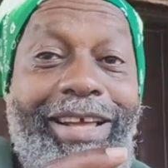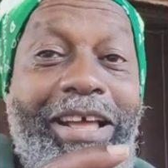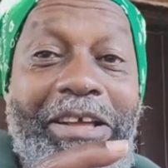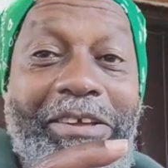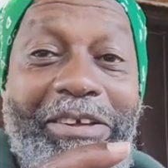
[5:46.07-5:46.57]

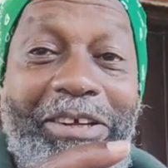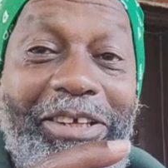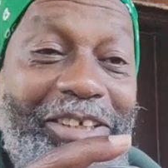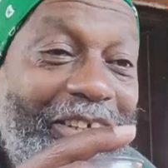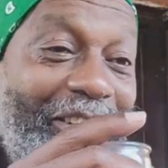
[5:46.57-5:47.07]

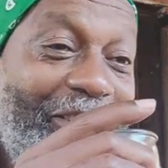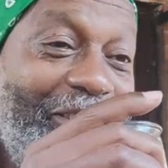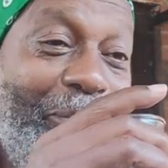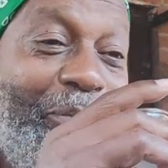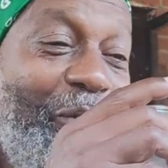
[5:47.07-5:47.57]

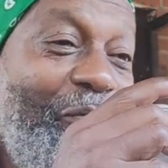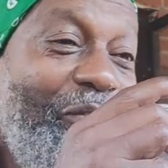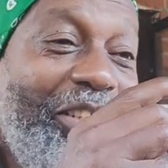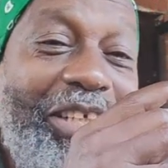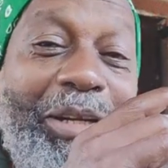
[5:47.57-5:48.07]
the proof
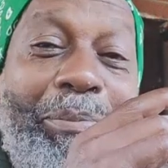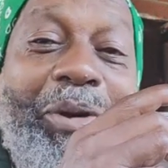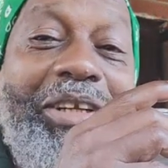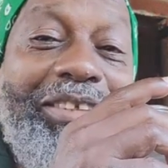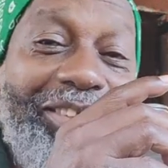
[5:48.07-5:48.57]
is in the
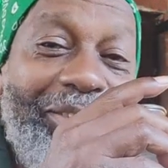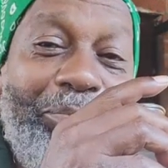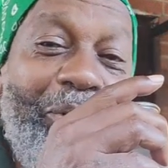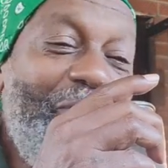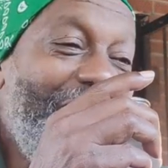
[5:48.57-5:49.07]
pudding. The
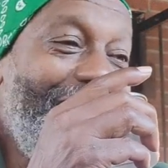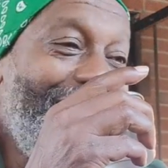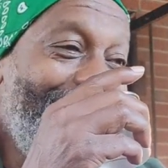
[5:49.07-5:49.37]
proof is in the